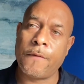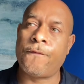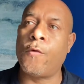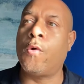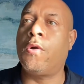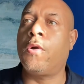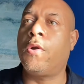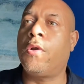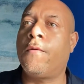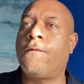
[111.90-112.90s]
for
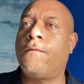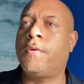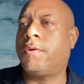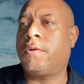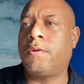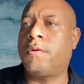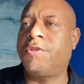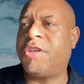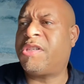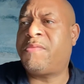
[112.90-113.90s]

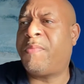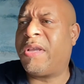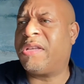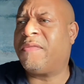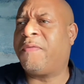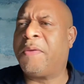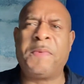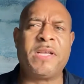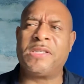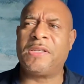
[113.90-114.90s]
just because
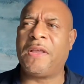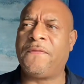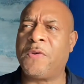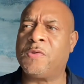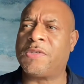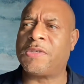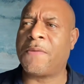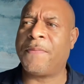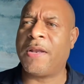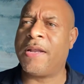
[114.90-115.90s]
because it feels
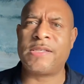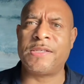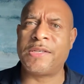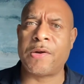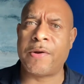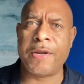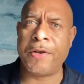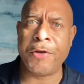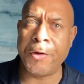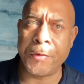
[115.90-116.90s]
something necessary in
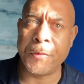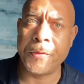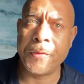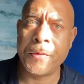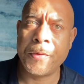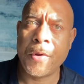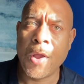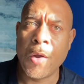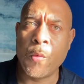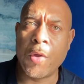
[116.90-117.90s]
you.
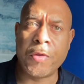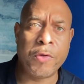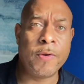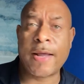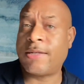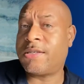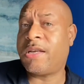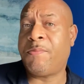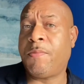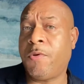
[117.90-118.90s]
Whether you like to
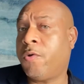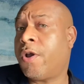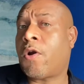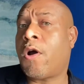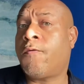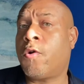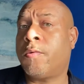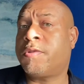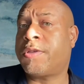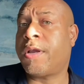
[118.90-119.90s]
see you get off
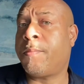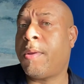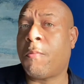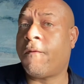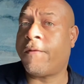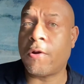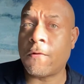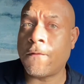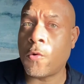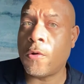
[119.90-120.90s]
on seeing people
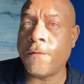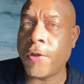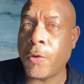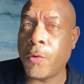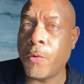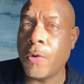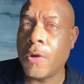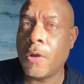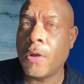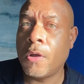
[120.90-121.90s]
fearful of you,
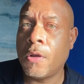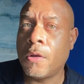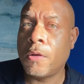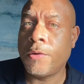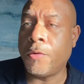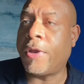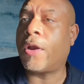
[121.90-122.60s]
you get